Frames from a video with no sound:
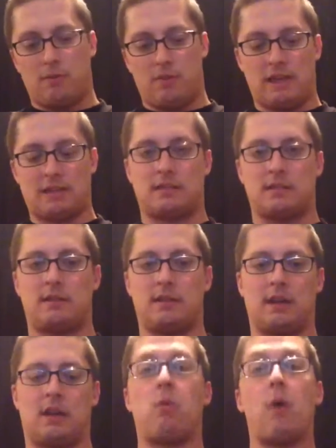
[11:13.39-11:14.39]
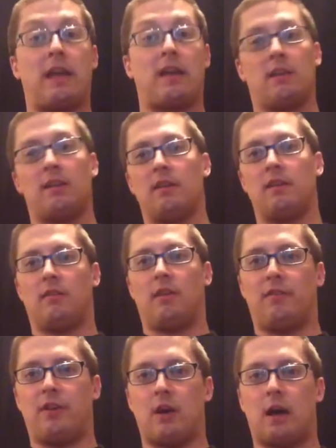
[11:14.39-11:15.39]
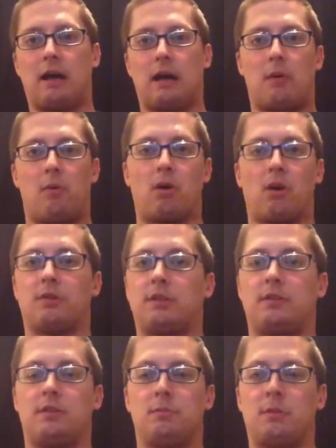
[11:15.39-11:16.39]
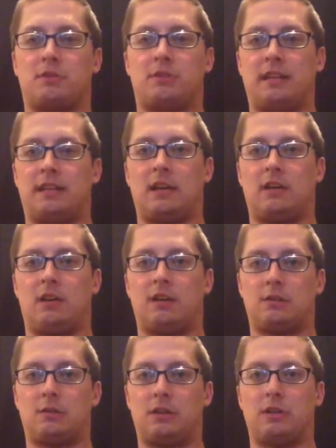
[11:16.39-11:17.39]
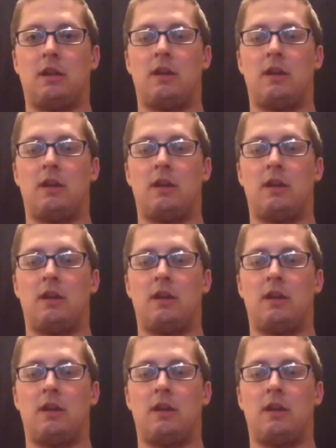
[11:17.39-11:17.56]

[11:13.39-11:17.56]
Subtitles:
Well, that's the quick review. I won't go into too much detail onto it.